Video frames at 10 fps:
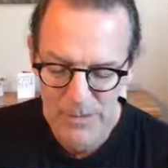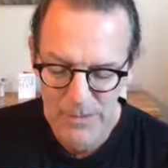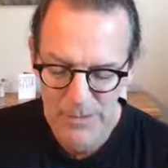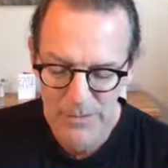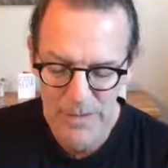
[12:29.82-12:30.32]

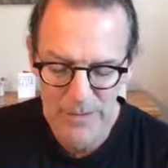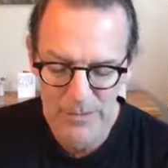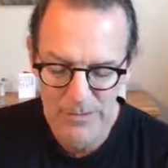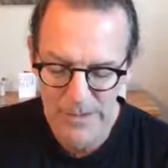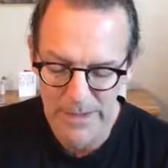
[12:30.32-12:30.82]
Her
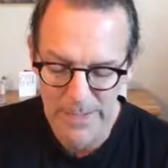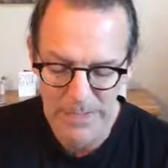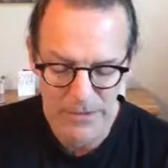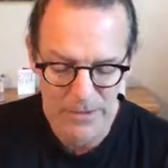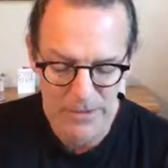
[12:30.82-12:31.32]
errors
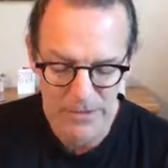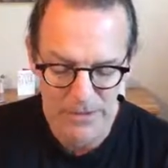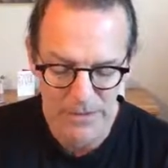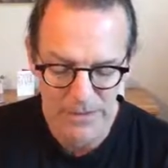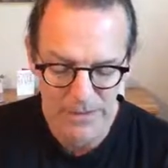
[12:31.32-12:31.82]
cannot change
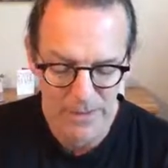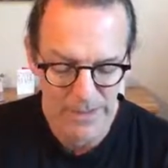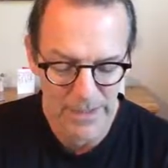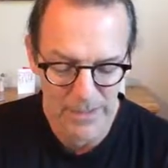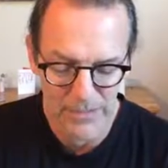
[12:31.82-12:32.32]
this and
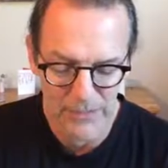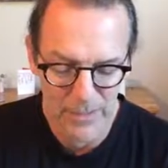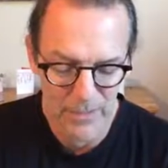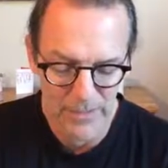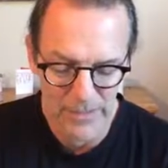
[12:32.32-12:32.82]
can have
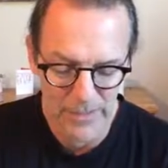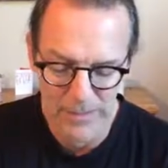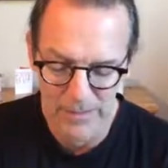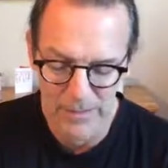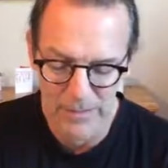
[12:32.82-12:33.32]
no effect
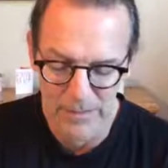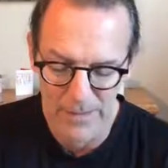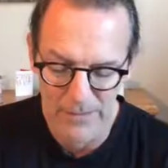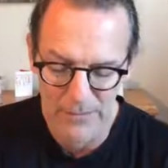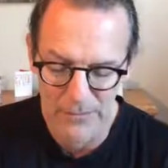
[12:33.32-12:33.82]
at all
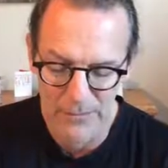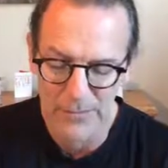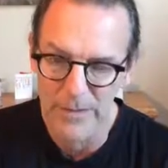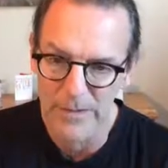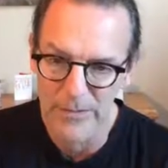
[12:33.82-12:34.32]
on the
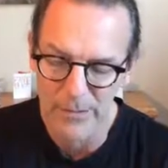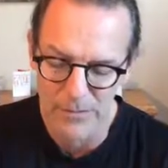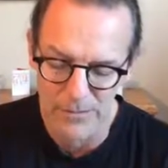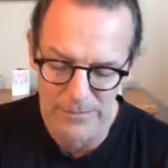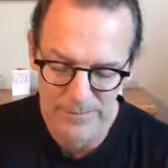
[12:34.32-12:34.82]
truth in
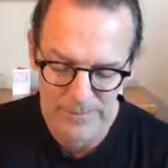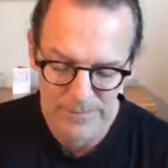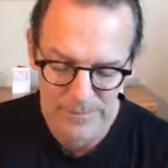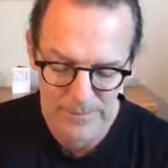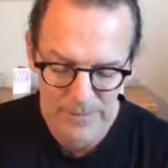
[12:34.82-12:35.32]
you.
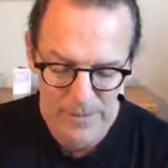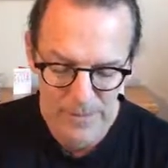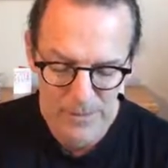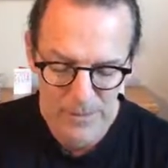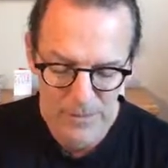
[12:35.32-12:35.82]

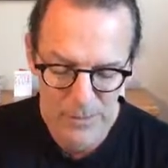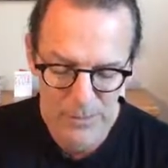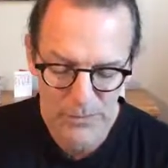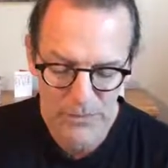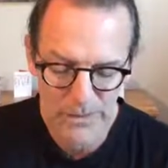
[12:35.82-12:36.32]
To
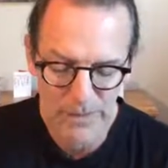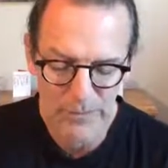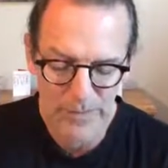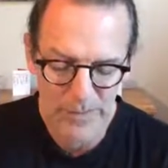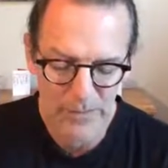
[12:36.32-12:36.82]

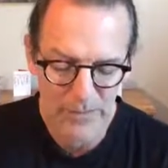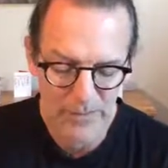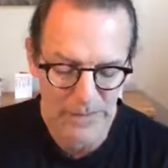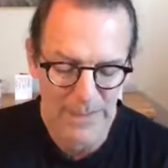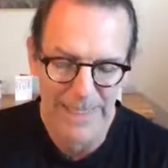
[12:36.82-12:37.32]
perceive errors
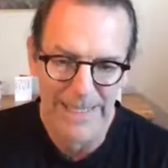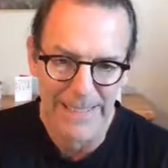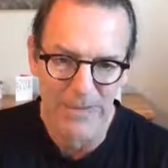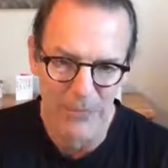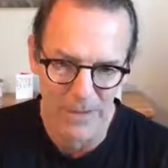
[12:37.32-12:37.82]
in
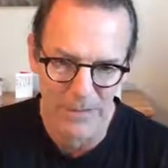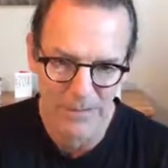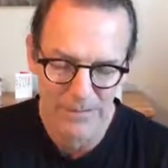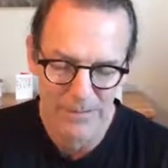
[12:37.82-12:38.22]
anyone